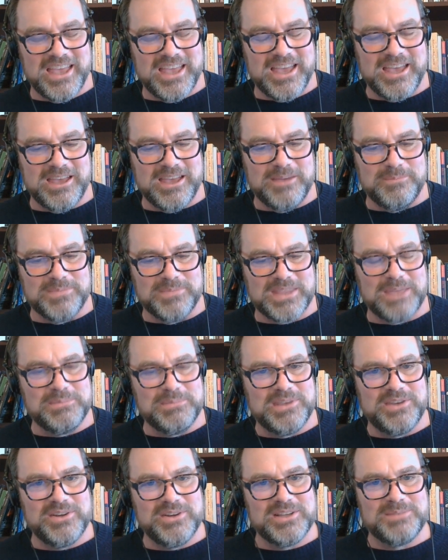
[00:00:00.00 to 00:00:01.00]
Um, I'm
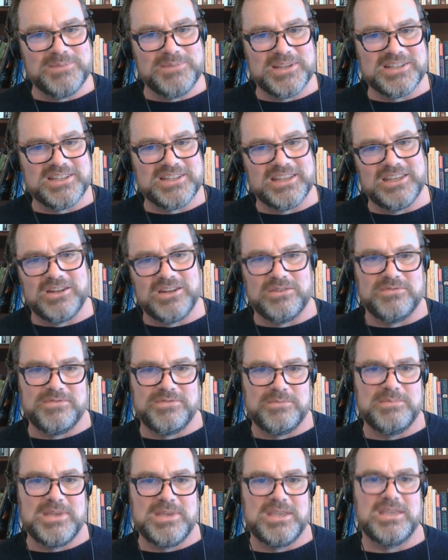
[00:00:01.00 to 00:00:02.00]
curious because you know,
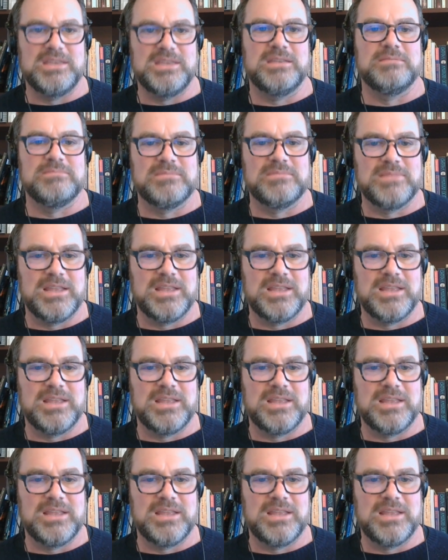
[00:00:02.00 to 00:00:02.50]
for me,